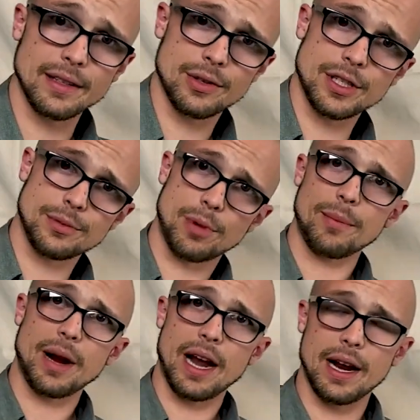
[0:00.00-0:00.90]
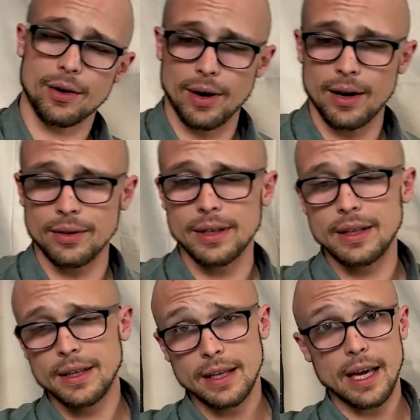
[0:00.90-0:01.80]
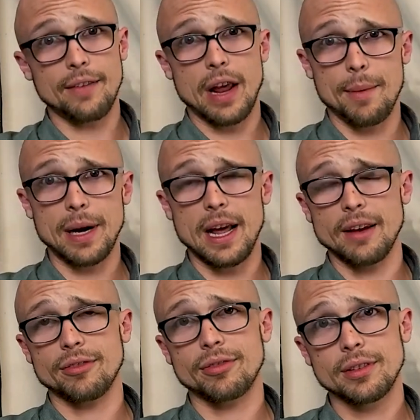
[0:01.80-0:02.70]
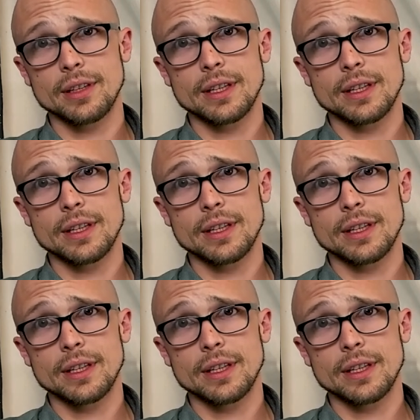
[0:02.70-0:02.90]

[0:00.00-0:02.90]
So I just bring my hand around and I've got my knife.